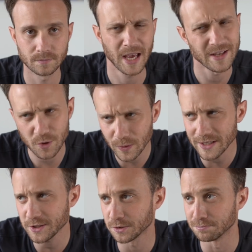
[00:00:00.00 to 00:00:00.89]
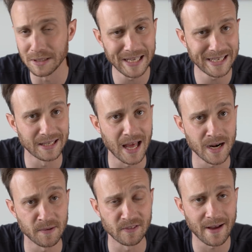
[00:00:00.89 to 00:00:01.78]
Okay, the Razer Blade
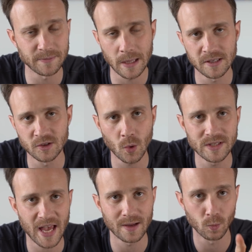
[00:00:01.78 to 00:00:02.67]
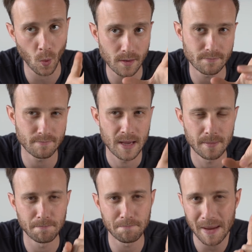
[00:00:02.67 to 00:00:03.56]
lineup of laptops has always had one
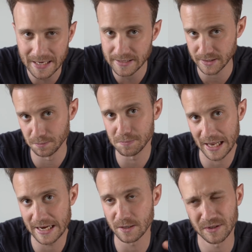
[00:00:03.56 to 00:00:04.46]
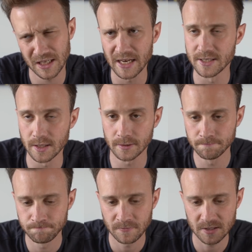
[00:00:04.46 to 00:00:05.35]
main complaint, besides the
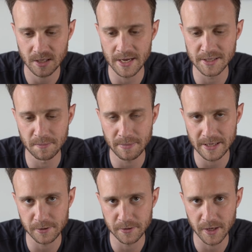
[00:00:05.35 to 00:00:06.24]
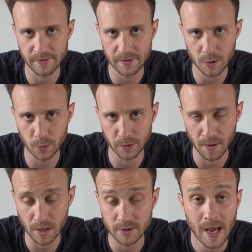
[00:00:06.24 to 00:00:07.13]
size of the bezels on the older
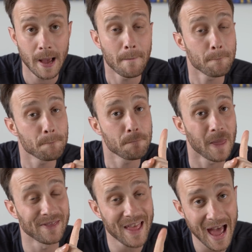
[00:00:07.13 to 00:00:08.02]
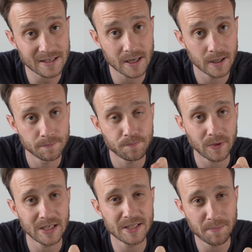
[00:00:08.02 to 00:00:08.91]
models, and that
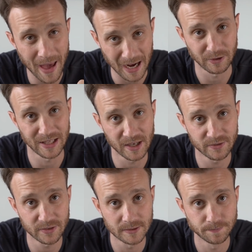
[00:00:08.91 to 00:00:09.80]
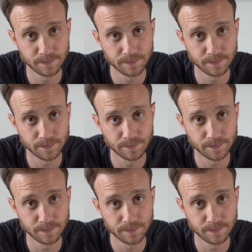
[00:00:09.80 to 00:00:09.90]
is the battery life.